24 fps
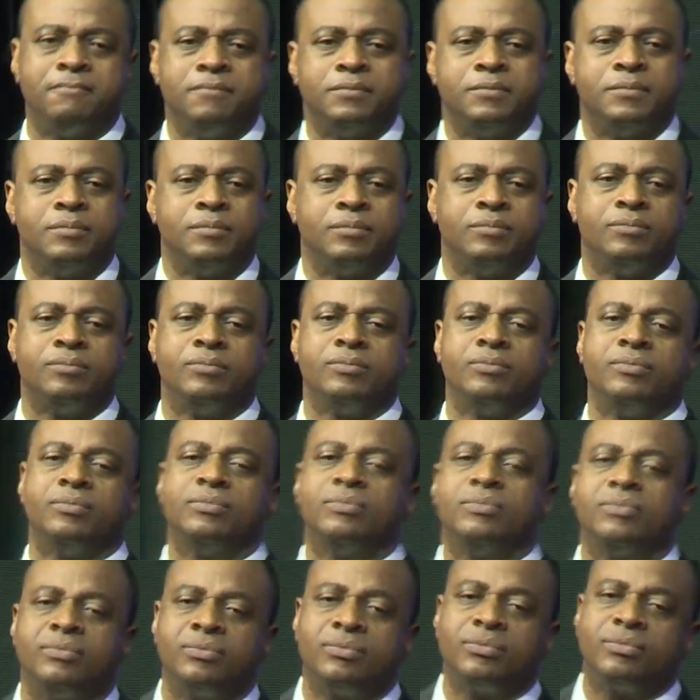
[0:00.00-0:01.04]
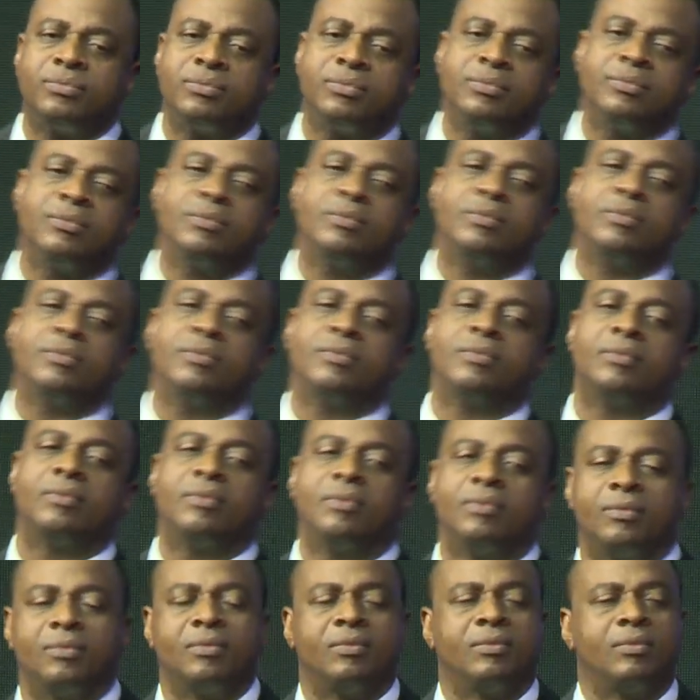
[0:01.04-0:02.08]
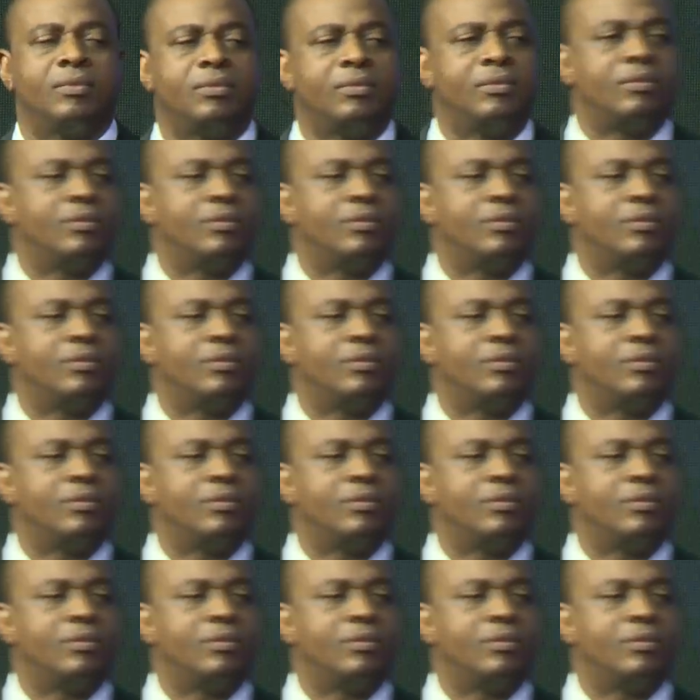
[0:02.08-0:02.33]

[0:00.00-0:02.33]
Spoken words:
Nobody speaks.